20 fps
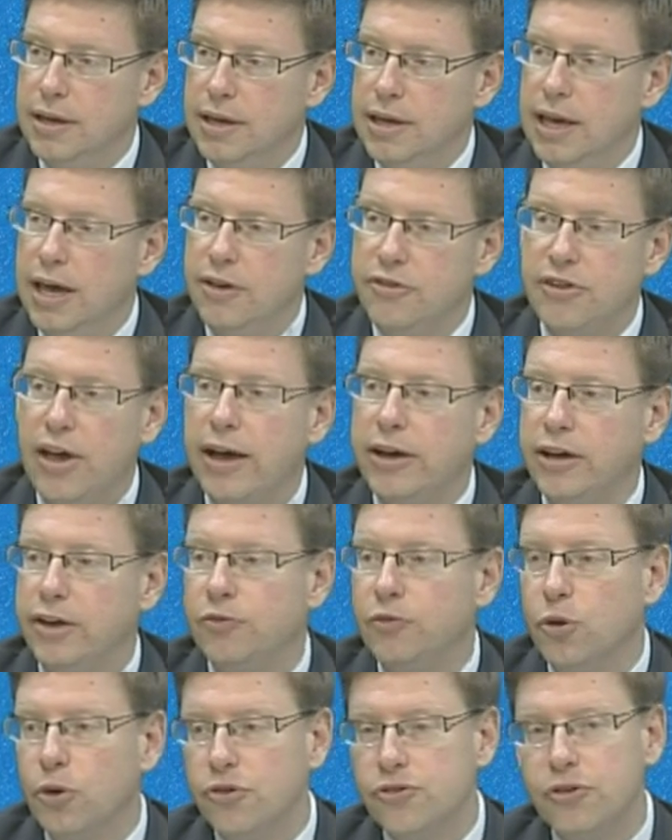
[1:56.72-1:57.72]
Exactly. Of
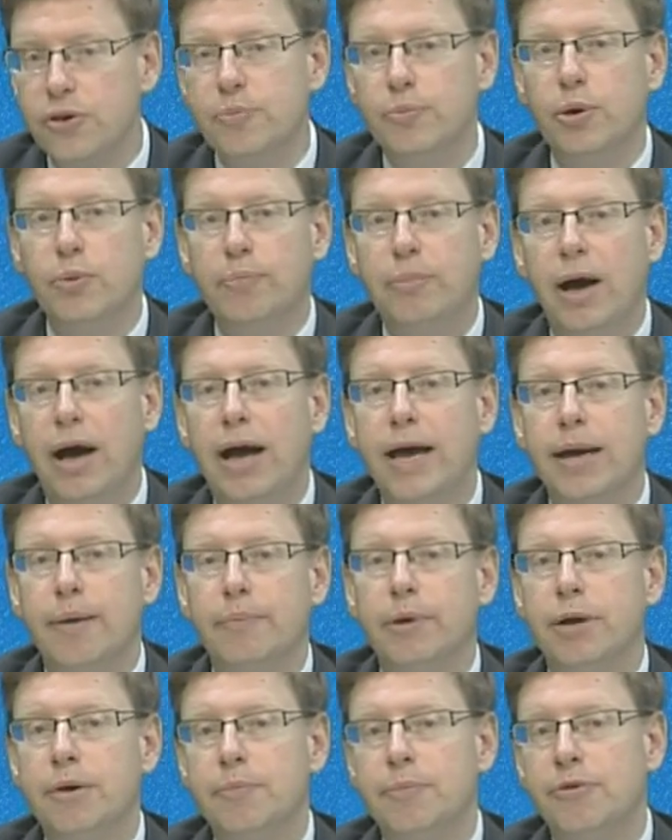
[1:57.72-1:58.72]
course, in Mumbai, I'm
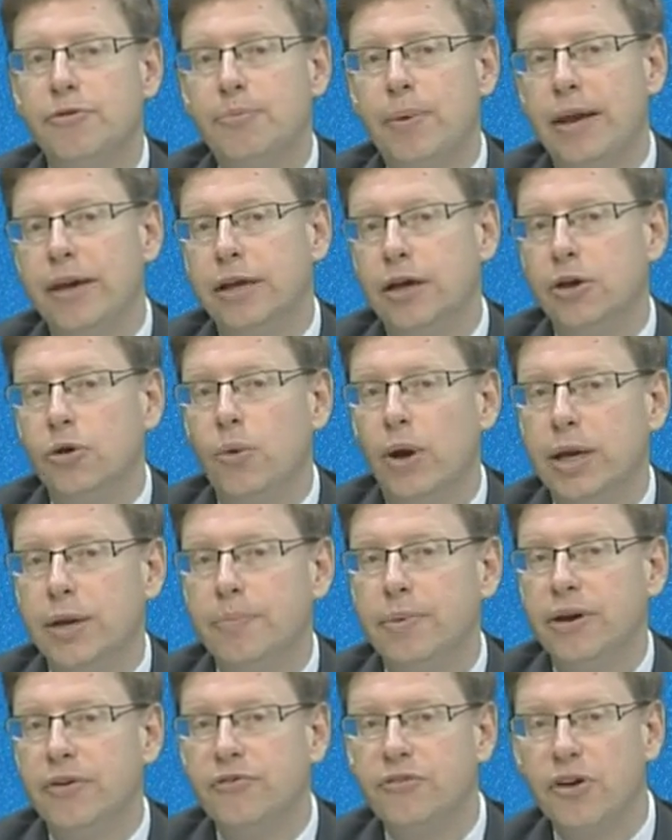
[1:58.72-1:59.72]
going to be spending quite a
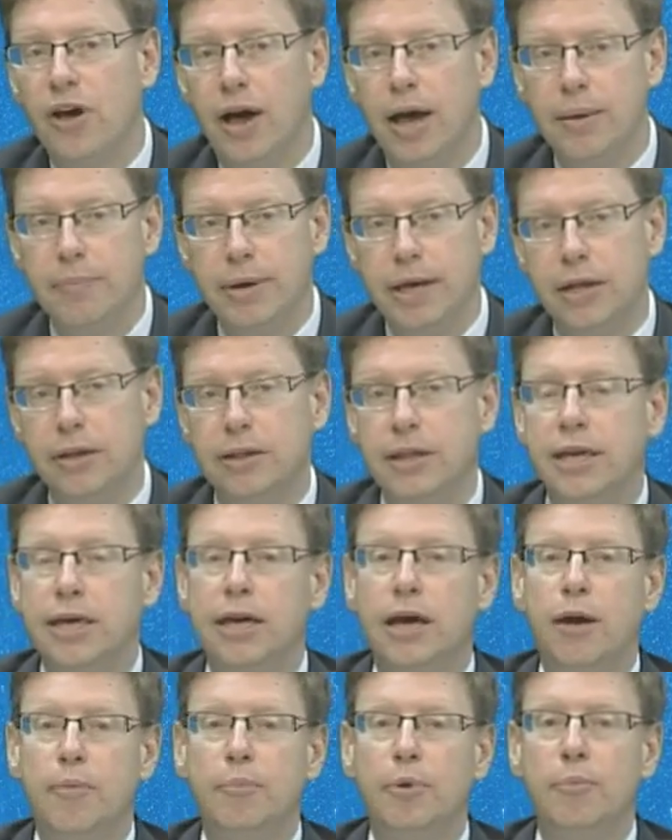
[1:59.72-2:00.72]
bit of time in the
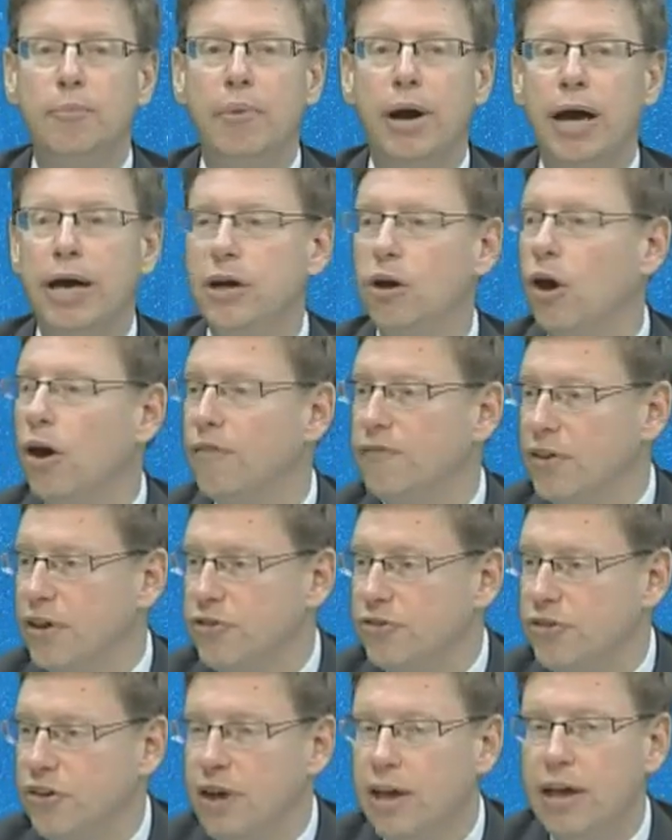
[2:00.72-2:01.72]
Mumbai
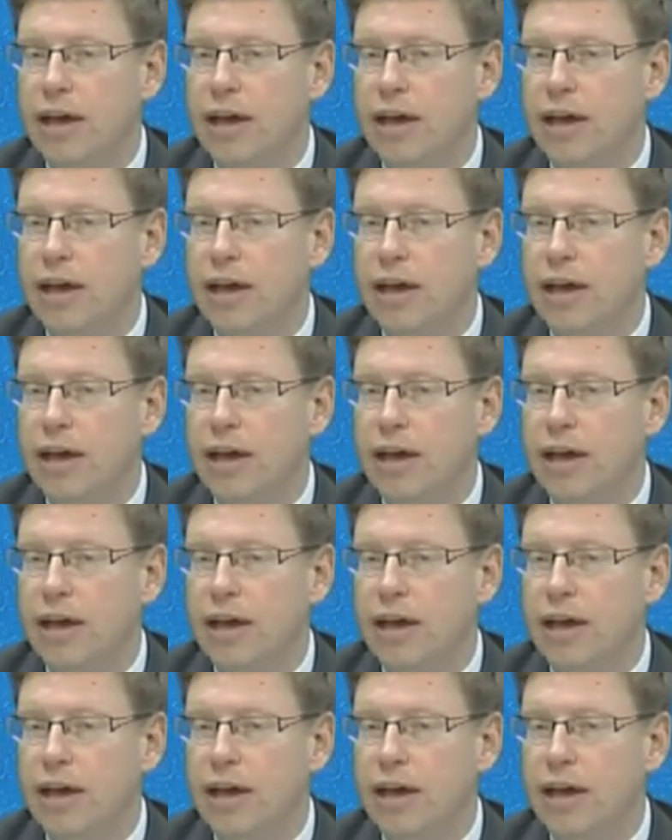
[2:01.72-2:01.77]
office,